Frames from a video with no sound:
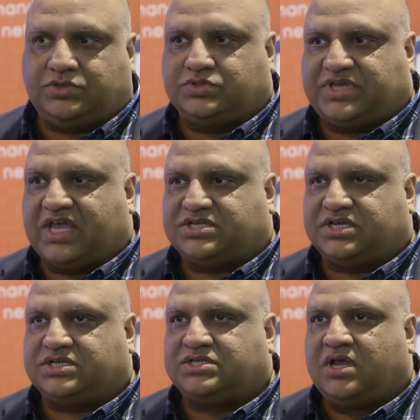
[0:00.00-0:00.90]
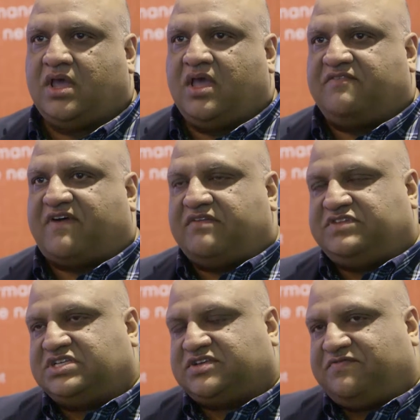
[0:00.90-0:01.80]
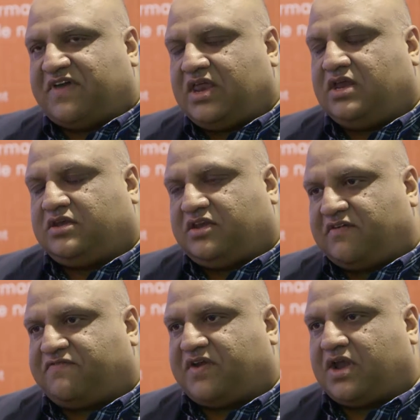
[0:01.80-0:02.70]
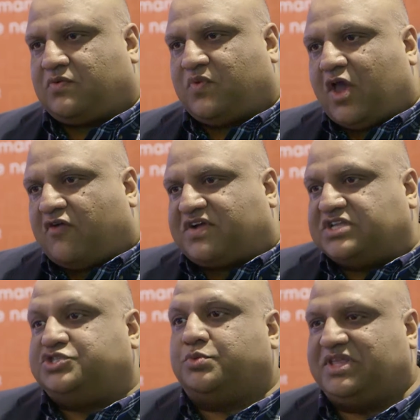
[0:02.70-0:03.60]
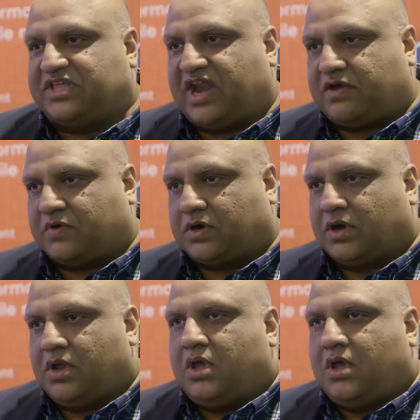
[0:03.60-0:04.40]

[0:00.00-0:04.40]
use cases, 5G is a very different way of consuming the network.